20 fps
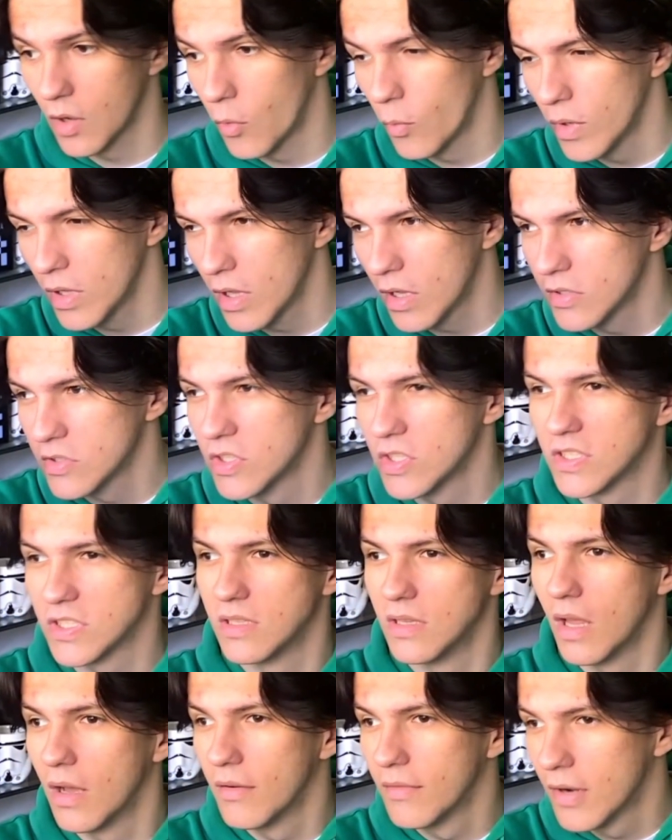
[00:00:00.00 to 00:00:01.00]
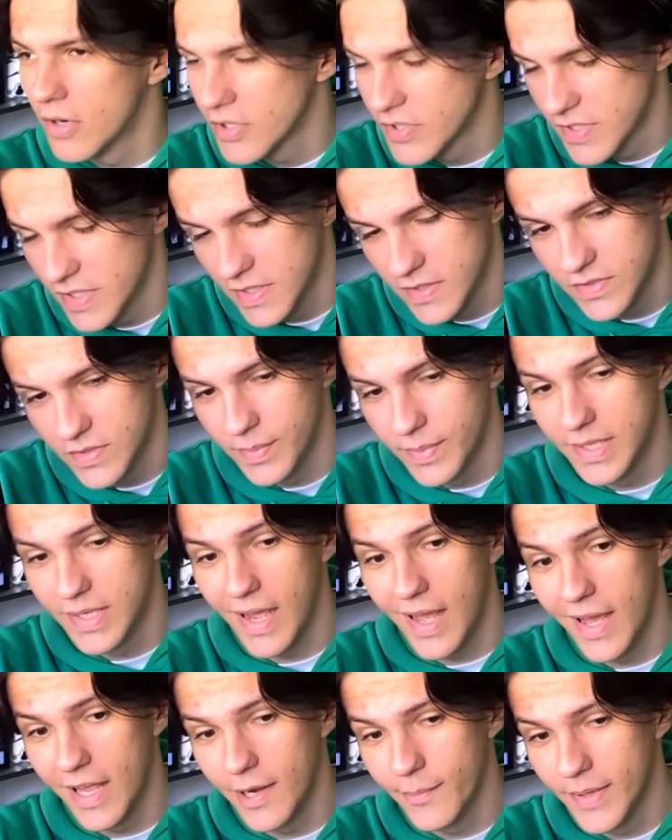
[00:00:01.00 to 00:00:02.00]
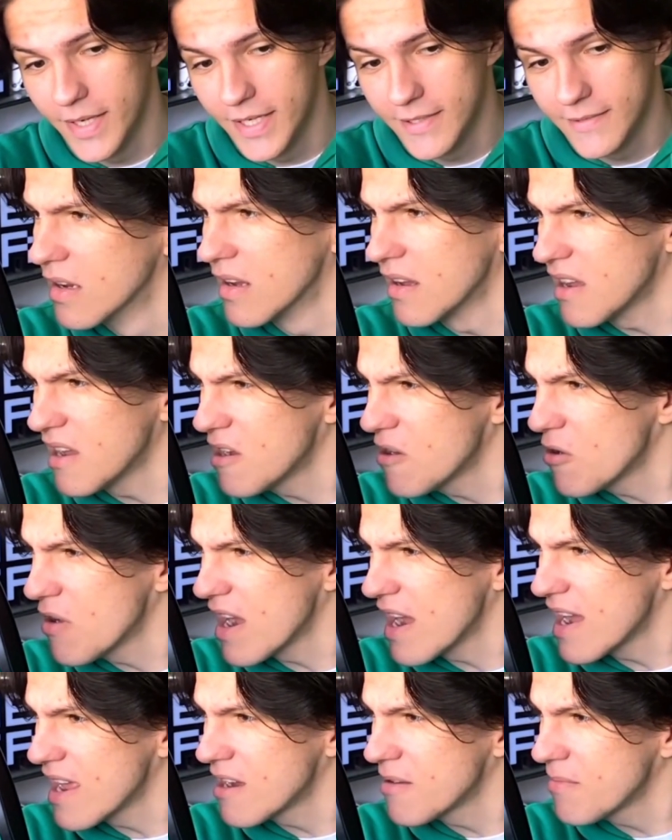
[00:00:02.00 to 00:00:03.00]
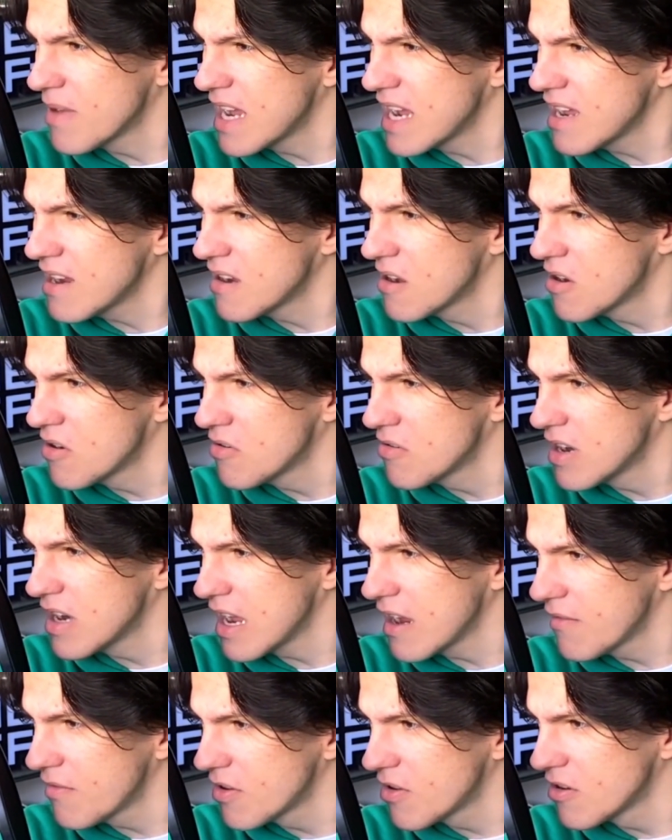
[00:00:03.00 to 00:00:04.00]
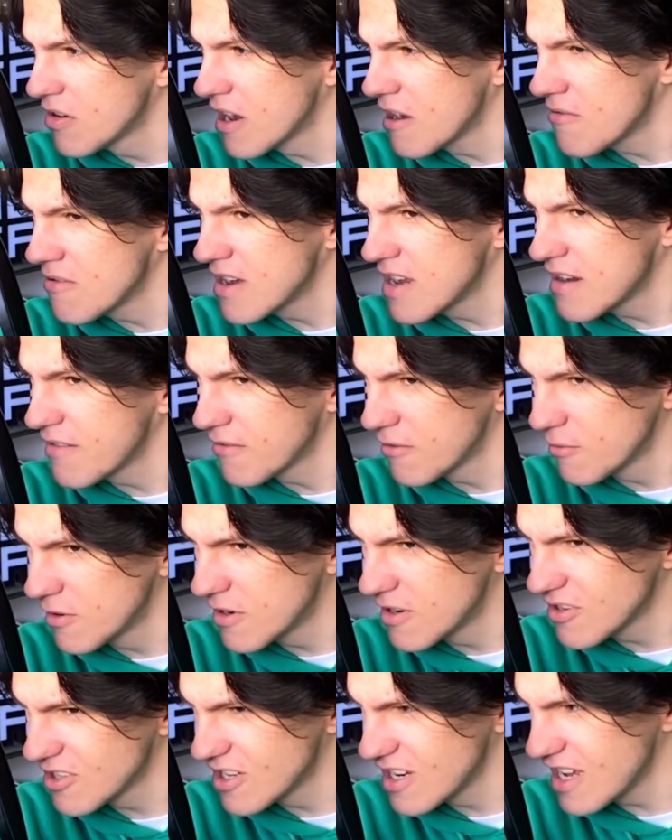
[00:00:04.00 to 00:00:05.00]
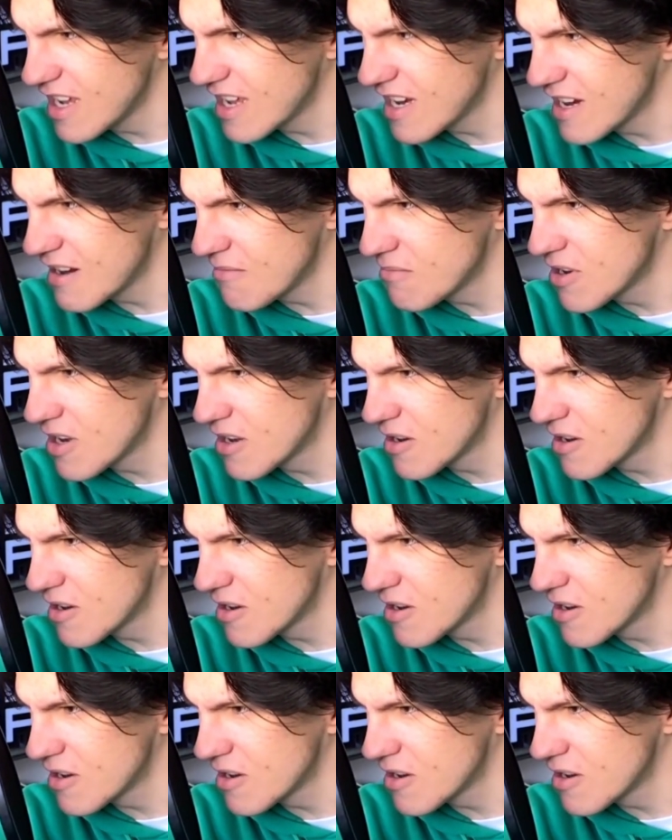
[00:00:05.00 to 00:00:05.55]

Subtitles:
we all just love ourselves a bit of anime? Ew, anime? No, never. I would never watch it. I'm not a